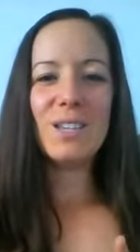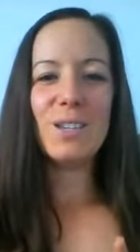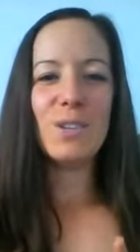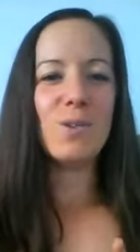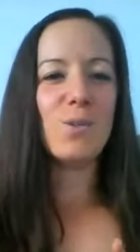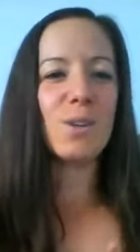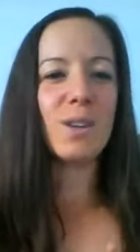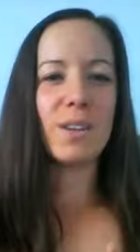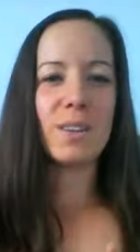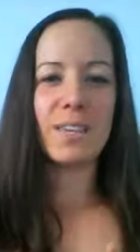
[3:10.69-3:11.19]

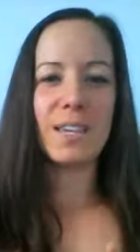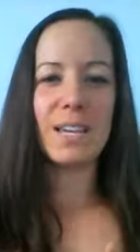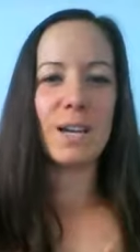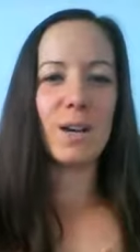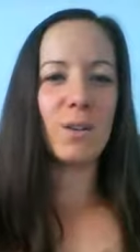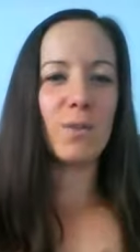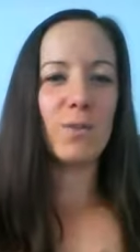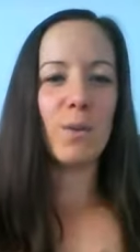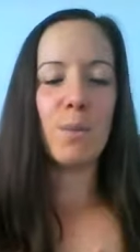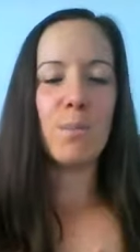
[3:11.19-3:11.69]
you can think
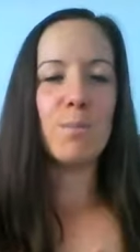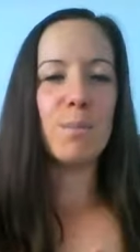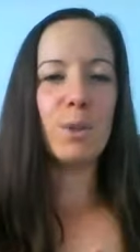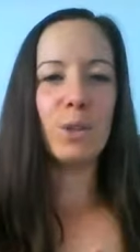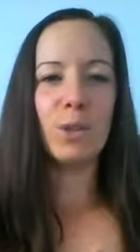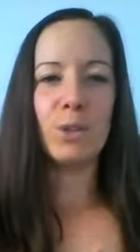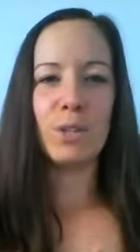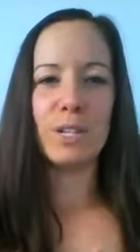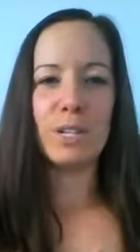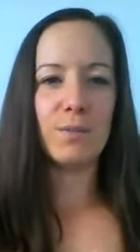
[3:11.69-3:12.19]
of a
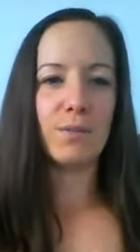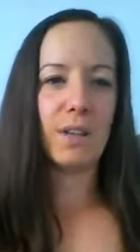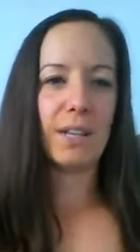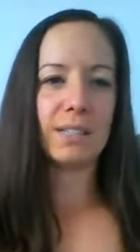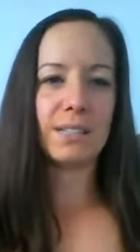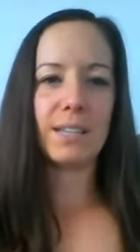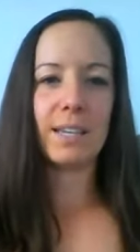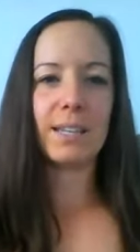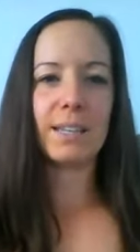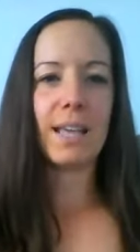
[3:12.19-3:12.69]
million
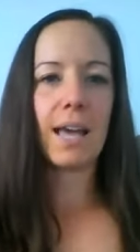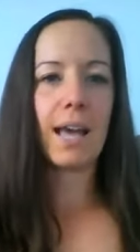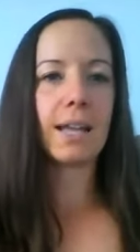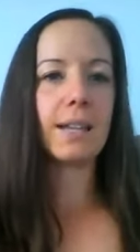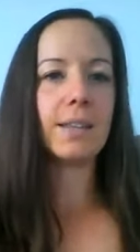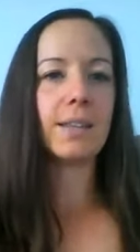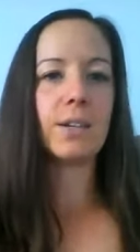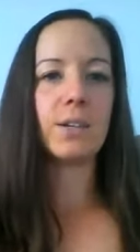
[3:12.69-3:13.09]
events like that.